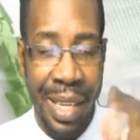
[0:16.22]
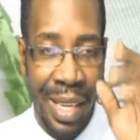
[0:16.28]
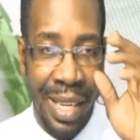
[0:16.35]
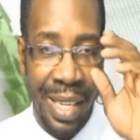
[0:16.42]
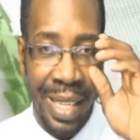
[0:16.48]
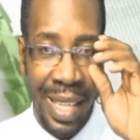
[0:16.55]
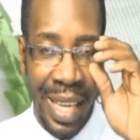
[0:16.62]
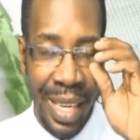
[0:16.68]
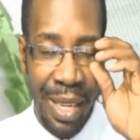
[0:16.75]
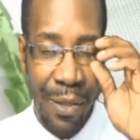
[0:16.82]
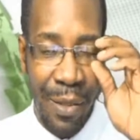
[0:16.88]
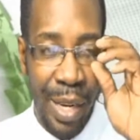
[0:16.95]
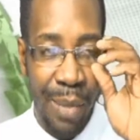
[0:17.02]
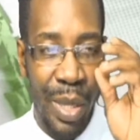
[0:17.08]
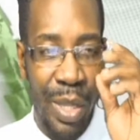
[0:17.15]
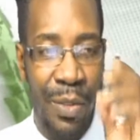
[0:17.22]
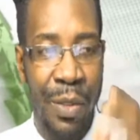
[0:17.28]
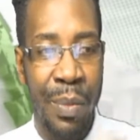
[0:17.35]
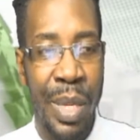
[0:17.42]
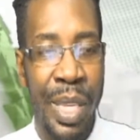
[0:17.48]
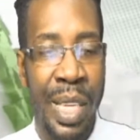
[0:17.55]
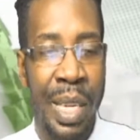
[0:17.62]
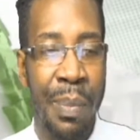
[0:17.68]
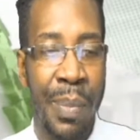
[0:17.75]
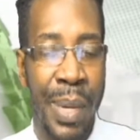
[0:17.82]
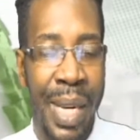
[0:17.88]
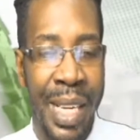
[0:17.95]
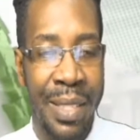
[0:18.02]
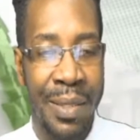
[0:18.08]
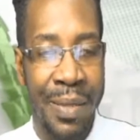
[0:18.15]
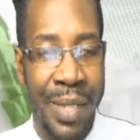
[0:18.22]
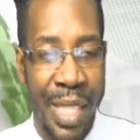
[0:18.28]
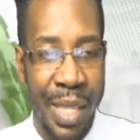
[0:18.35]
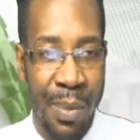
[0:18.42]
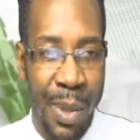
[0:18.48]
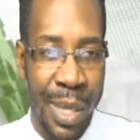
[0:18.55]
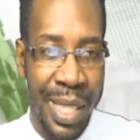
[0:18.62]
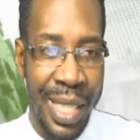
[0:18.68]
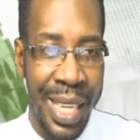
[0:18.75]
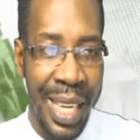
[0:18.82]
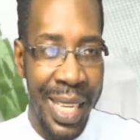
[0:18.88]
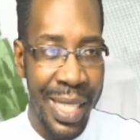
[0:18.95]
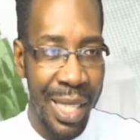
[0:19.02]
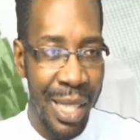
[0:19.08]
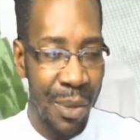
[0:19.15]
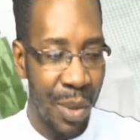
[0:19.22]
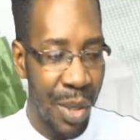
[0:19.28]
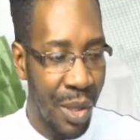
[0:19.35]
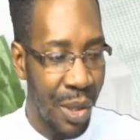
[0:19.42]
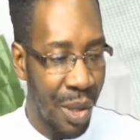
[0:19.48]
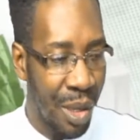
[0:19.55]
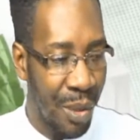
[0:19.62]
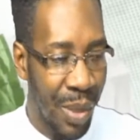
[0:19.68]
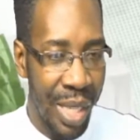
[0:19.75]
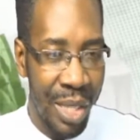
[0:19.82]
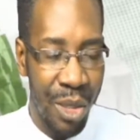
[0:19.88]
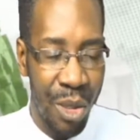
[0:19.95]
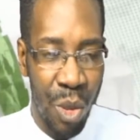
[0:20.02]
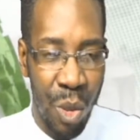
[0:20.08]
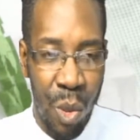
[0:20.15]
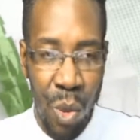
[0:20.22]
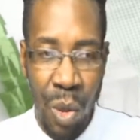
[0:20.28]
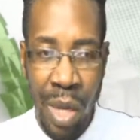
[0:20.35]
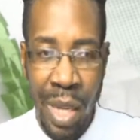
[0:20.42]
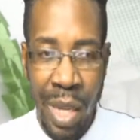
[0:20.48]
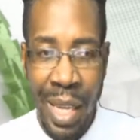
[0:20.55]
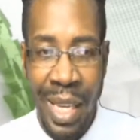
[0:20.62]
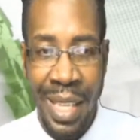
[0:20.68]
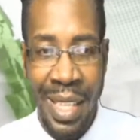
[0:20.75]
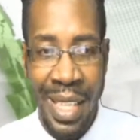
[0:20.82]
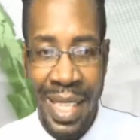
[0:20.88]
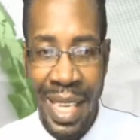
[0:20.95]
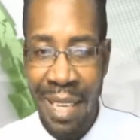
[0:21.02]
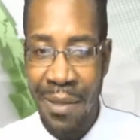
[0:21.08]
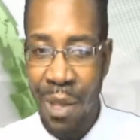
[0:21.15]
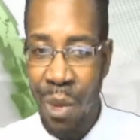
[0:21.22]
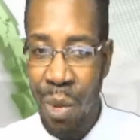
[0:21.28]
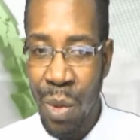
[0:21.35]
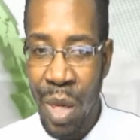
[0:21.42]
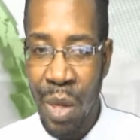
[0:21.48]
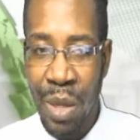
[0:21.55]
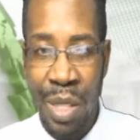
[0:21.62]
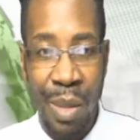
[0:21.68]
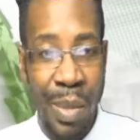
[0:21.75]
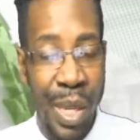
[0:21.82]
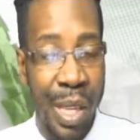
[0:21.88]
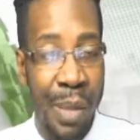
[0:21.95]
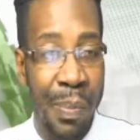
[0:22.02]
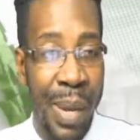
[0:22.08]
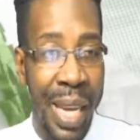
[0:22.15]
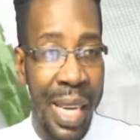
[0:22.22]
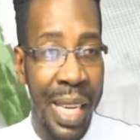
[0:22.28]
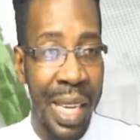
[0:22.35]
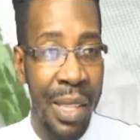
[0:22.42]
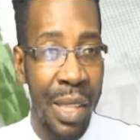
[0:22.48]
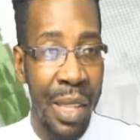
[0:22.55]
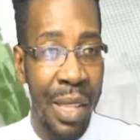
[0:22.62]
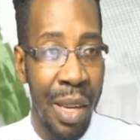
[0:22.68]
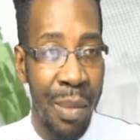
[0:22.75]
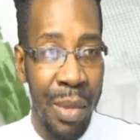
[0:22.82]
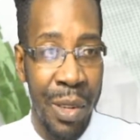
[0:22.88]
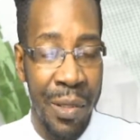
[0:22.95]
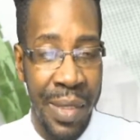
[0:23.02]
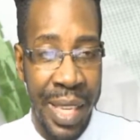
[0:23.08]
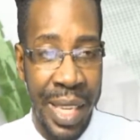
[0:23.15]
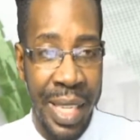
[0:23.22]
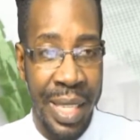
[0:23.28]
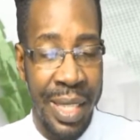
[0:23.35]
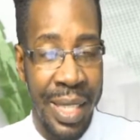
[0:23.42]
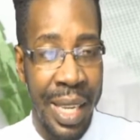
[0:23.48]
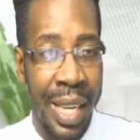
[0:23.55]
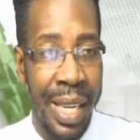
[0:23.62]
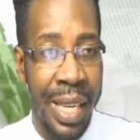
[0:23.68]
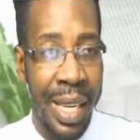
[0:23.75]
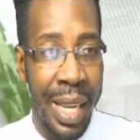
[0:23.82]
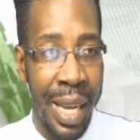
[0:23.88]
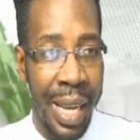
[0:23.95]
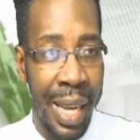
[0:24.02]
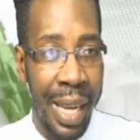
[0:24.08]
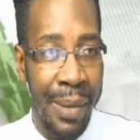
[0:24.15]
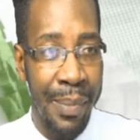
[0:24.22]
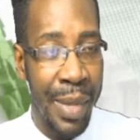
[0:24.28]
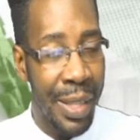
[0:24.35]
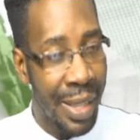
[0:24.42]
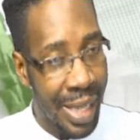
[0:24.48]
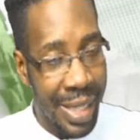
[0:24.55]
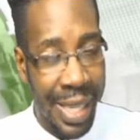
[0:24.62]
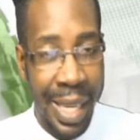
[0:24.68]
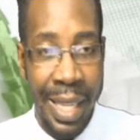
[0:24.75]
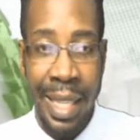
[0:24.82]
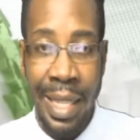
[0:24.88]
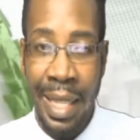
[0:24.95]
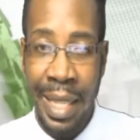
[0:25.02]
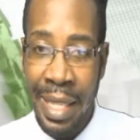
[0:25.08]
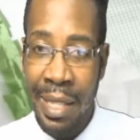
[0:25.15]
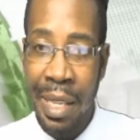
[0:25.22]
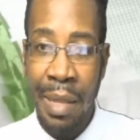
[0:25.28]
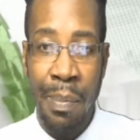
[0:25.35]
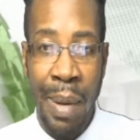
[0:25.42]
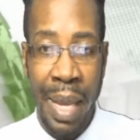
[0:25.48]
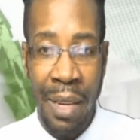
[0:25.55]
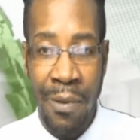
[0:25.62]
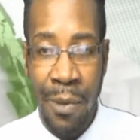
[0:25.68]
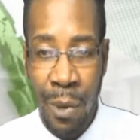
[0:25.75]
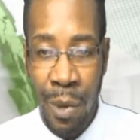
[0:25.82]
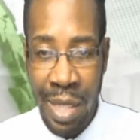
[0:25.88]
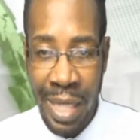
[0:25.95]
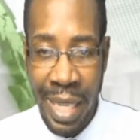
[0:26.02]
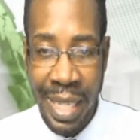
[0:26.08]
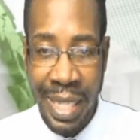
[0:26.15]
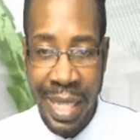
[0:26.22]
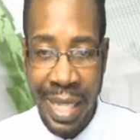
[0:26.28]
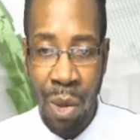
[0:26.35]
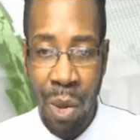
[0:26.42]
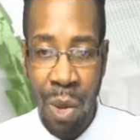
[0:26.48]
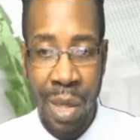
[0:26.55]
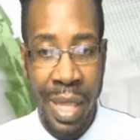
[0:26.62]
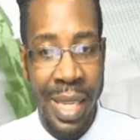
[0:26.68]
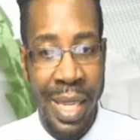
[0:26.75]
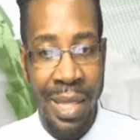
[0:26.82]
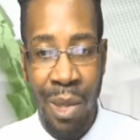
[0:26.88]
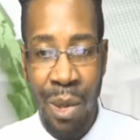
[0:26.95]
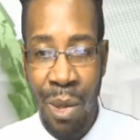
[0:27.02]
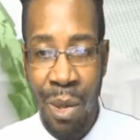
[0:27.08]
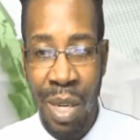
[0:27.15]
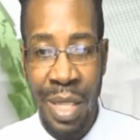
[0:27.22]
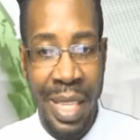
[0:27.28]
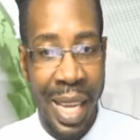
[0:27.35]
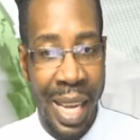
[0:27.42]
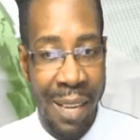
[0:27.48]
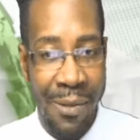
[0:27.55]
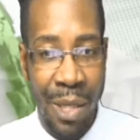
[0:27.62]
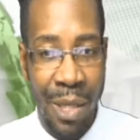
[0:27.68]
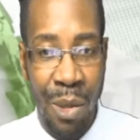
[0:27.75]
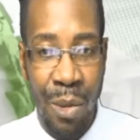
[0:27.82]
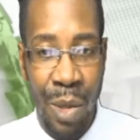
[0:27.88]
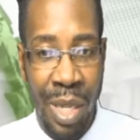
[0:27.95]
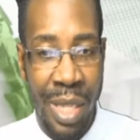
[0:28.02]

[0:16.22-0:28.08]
Thank you very much for being a part of this broadcast as we always do. This afternoon, we're going to be unpacking a number of things. Let's get it. Let's unpack, folks. Let's go. Let's go on the afternoon rush. Let's